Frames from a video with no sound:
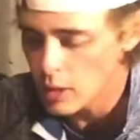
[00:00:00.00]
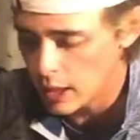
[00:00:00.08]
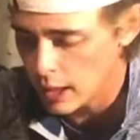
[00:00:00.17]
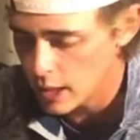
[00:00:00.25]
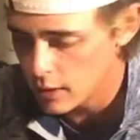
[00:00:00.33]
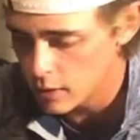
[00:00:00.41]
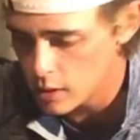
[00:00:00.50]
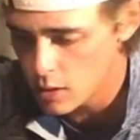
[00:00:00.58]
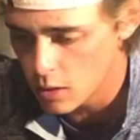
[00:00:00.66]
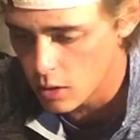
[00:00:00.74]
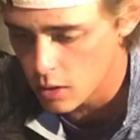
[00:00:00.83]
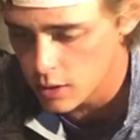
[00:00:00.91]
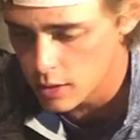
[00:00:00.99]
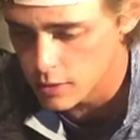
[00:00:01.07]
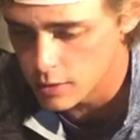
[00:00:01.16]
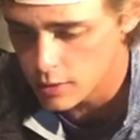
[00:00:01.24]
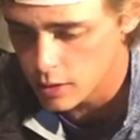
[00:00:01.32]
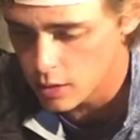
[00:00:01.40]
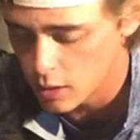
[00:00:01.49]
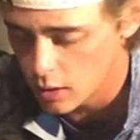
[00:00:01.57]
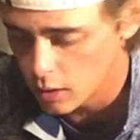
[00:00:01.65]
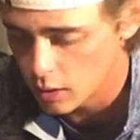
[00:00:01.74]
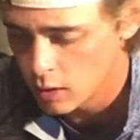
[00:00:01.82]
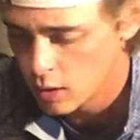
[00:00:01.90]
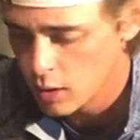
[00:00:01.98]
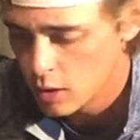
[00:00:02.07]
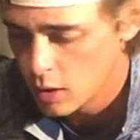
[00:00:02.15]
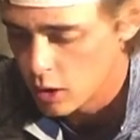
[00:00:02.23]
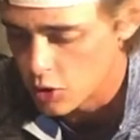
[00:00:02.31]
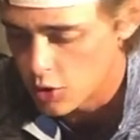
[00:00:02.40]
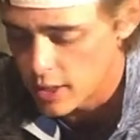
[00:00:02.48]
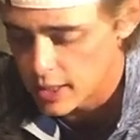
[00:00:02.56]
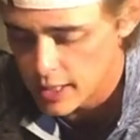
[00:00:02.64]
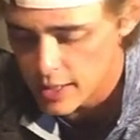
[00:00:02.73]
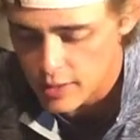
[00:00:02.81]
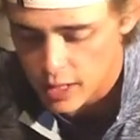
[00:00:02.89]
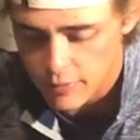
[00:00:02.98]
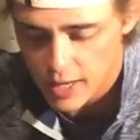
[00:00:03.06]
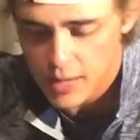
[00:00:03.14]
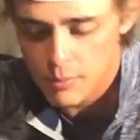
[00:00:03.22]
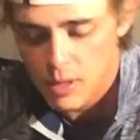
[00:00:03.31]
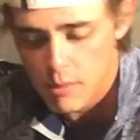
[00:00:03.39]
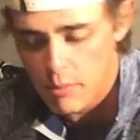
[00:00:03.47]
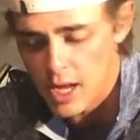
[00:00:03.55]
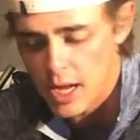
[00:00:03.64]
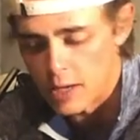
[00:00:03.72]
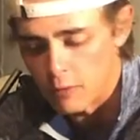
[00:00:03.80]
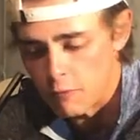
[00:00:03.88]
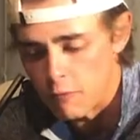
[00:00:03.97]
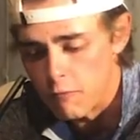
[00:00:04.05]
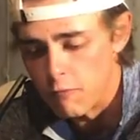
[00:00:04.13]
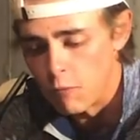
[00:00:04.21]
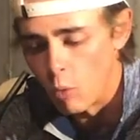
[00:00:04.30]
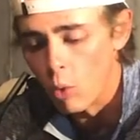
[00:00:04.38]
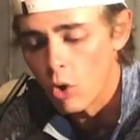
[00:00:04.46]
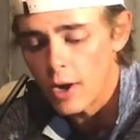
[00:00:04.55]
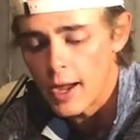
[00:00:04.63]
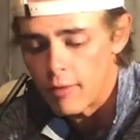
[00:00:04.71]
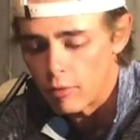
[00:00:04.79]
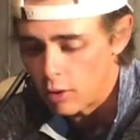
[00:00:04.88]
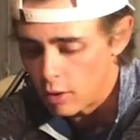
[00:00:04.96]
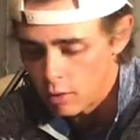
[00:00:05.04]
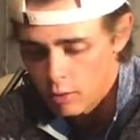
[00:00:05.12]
And here is a training aid that I've had in my bag forever.